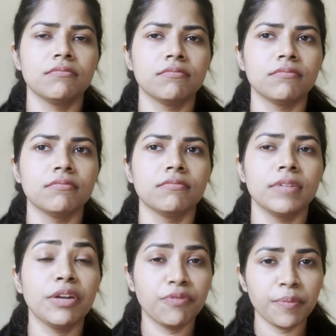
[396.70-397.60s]

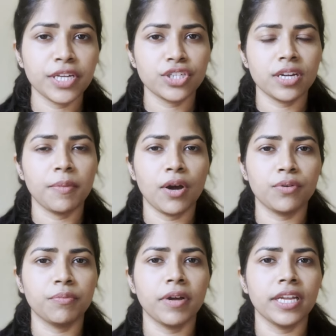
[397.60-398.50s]
Mm. information
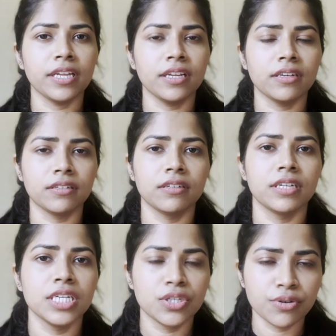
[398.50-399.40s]
about my uh,
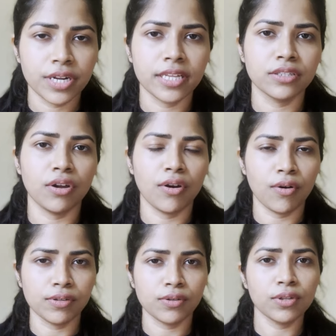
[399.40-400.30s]
insurance and
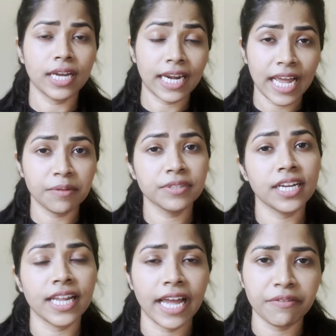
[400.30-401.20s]
also the clients
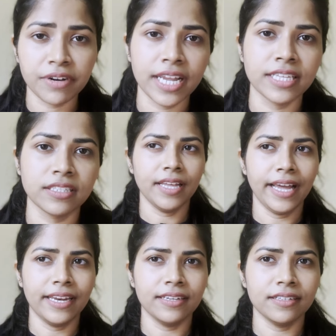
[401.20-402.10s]
that I have raised.
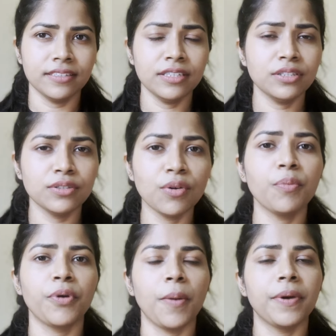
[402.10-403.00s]
And there is
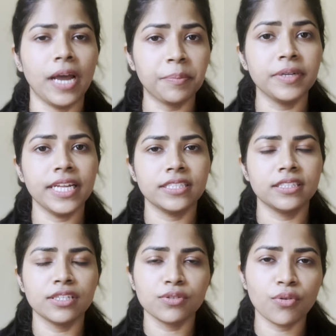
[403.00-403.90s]
no proper
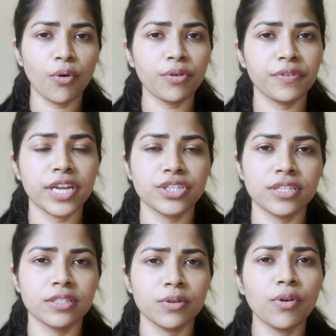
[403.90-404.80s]
updates. There's no
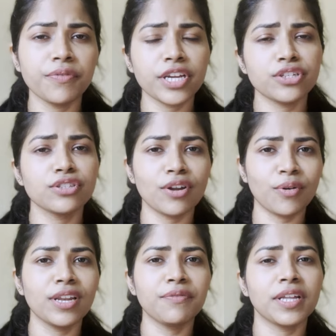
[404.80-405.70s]
notifications. Notifications are
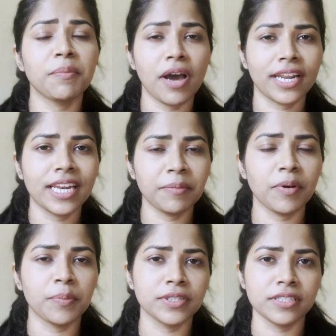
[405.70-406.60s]
only for the marketing
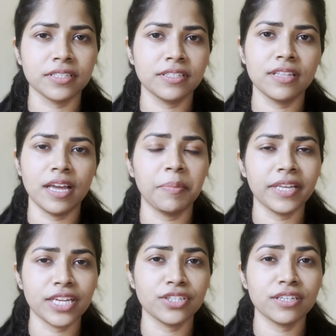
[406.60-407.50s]
purposes. The
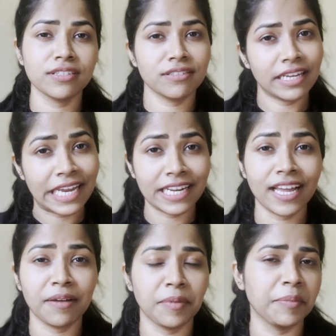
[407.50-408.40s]
application is
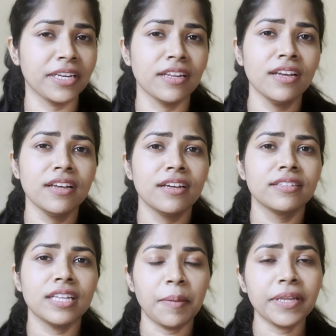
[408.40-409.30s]
getting, I mean,
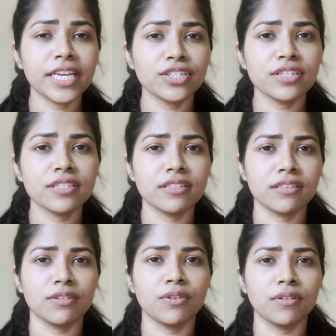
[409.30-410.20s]
the application
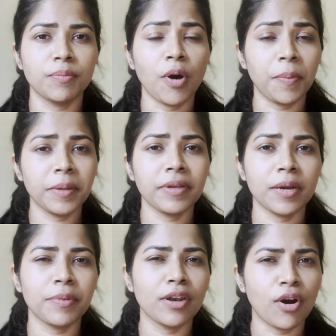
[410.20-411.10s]
is you know, popping
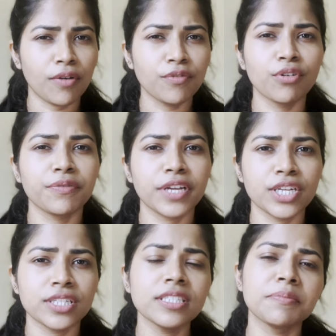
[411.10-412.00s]
me up a lot of
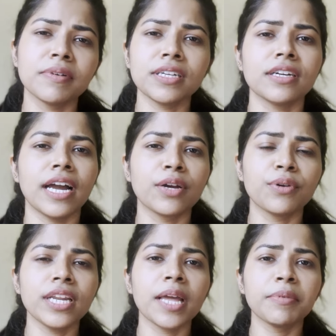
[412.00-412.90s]
notifications, but I
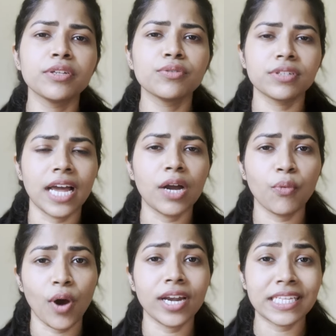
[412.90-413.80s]
couldn't able to track
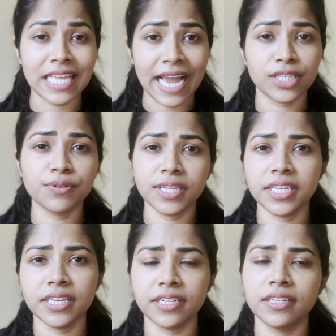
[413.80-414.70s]
what is actually
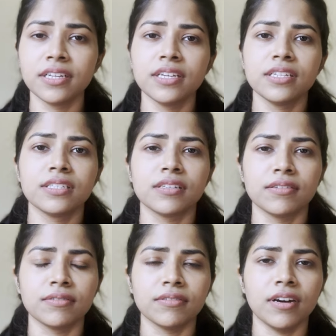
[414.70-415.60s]
needed.
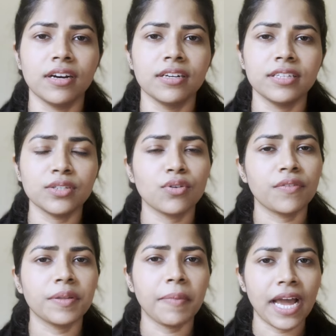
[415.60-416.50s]
So uh, that is one
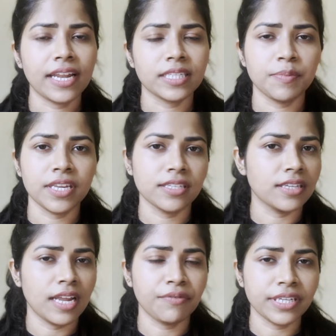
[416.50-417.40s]
of the bad
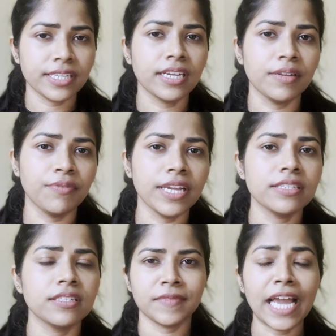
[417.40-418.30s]
experience that I recently
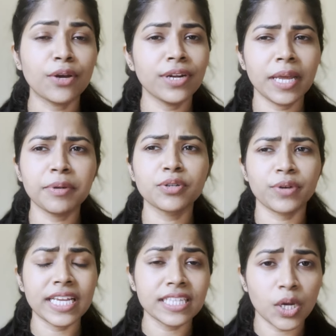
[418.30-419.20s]
faced. I couldn't able
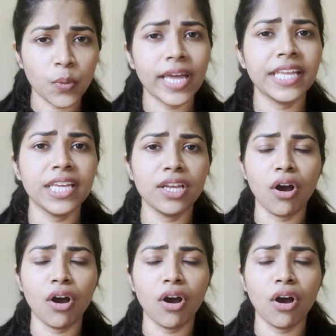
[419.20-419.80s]
to raise a query